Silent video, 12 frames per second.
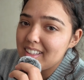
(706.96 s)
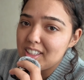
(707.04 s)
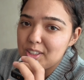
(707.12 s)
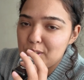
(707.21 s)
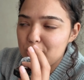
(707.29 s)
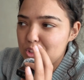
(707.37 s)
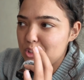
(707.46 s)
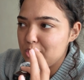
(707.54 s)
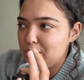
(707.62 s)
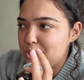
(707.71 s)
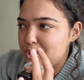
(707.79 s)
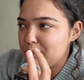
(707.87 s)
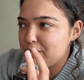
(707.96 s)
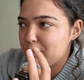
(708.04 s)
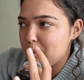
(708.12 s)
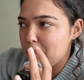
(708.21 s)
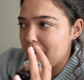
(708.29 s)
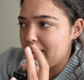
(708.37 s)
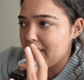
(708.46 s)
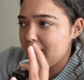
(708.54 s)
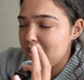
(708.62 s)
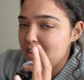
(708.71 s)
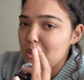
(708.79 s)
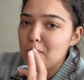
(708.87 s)
a little solution for my
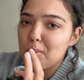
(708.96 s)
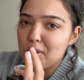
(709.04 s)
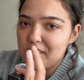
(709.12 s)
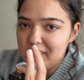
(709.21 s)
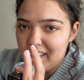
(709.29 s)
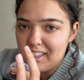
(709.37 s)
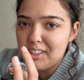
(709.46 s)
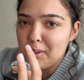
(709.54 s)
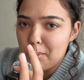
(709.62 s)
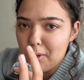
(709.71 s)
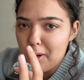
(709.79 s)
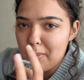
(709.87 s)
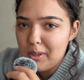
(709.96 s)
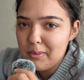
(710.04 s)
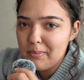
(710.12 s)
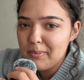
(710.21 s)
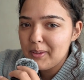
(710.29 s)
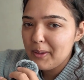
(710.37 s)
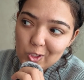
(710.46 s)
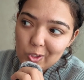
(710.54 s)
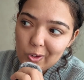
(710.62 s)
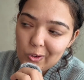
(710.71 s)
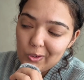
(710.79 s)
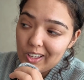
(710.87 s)
projector problem.
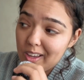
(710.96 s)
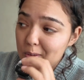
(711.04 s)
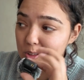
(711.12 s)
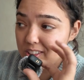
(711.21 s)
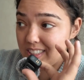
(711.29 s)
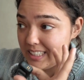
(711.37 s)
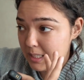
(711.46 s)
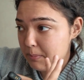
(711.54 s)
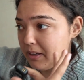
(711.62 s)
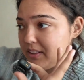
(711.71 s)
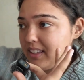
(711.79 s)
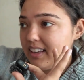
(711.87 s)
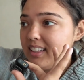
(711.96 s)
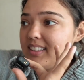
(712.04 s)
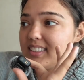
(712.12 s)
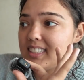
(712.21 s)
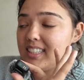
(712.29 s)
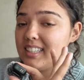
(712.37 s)
So yeah, we'll see about that.